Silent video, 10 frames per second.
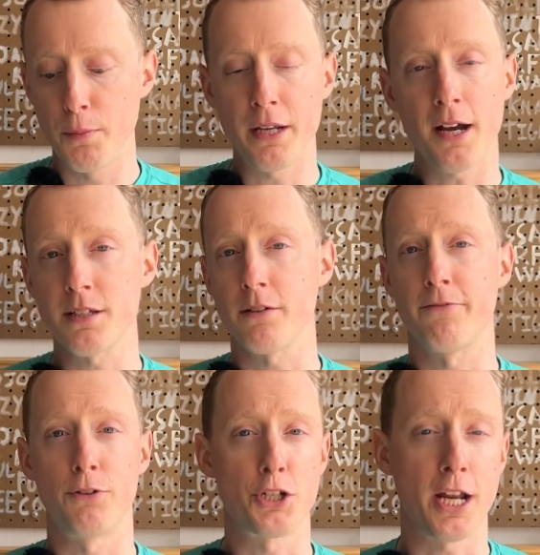be nice
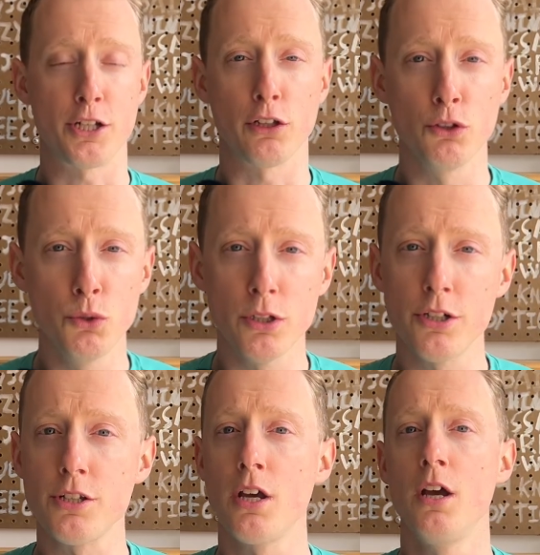for changing
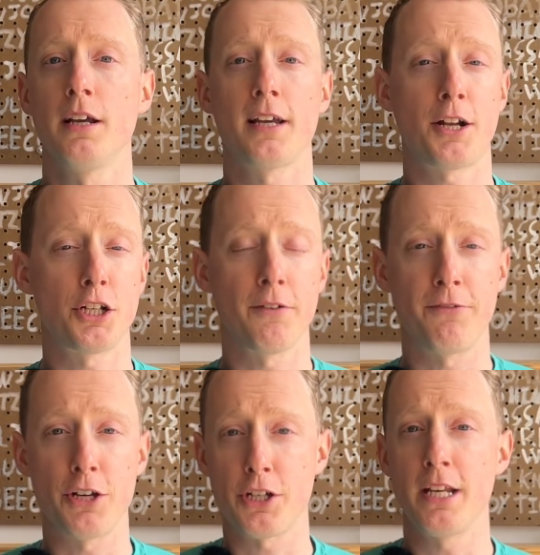lures, catching a
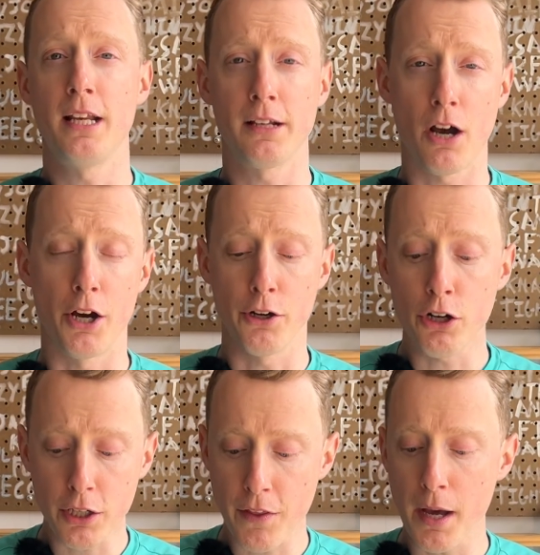fish, needing to
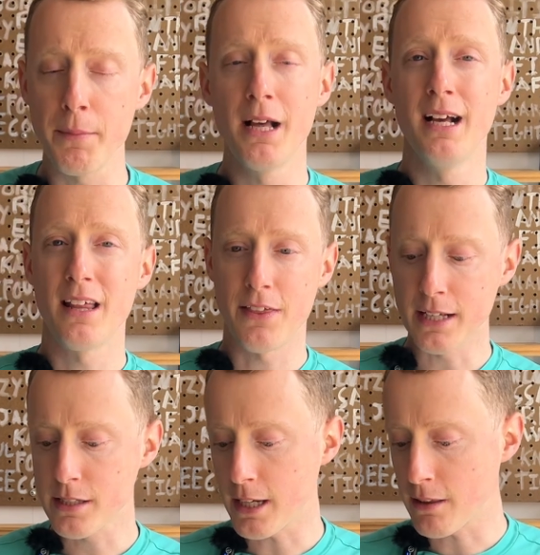unhook them,
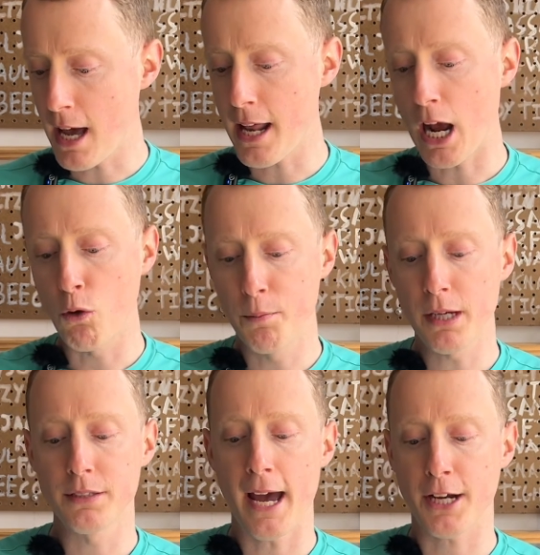things like that. I will be
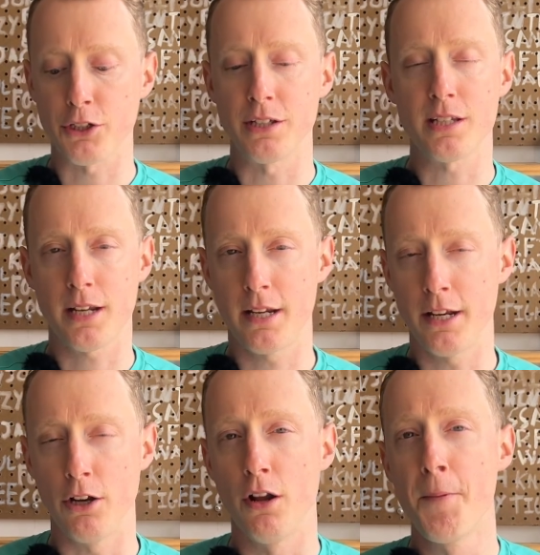able to actually set it in
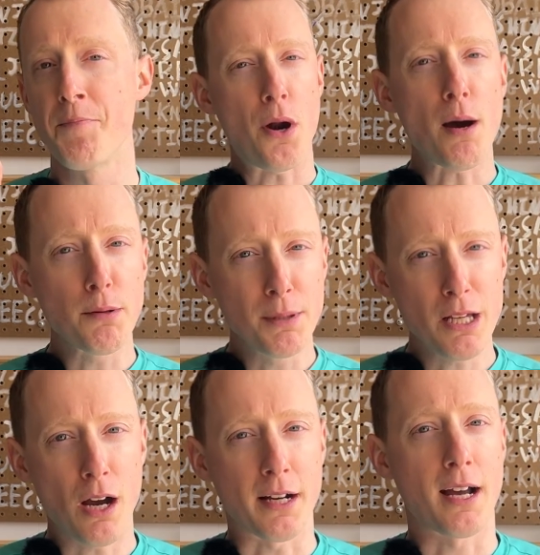here.
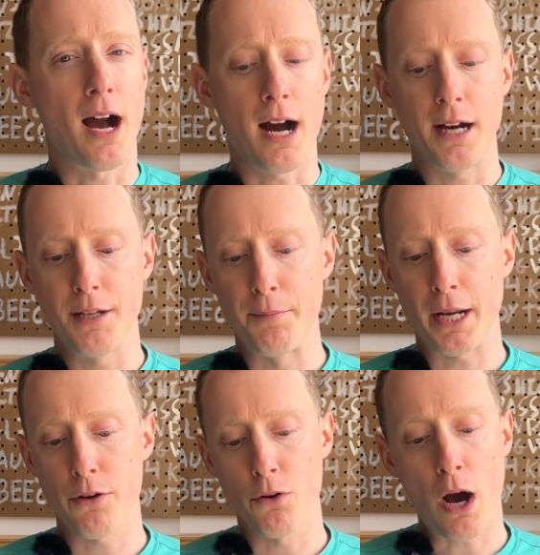Probably a con, but I
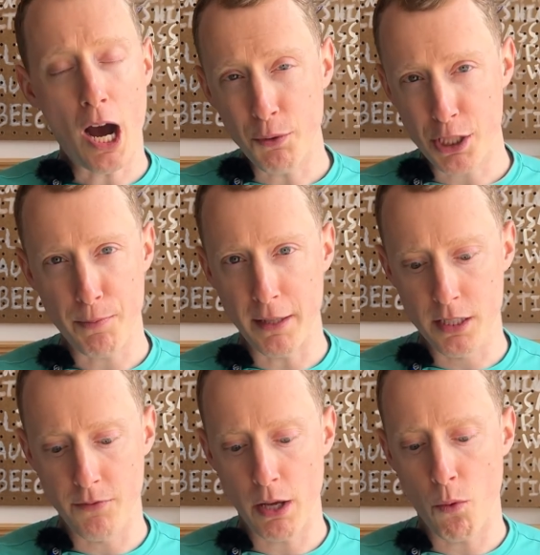don't know how
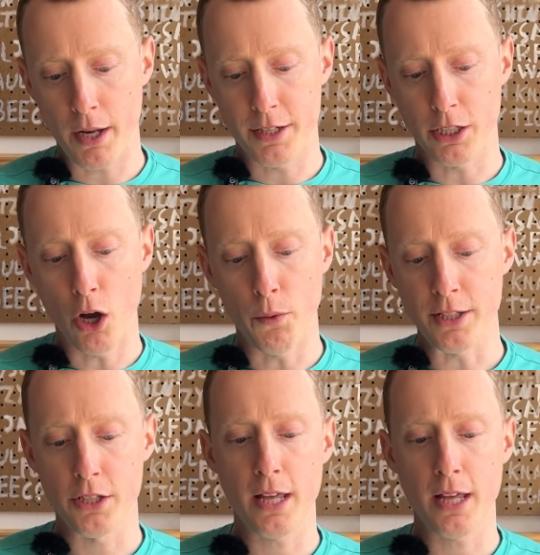expensive they wanted to go into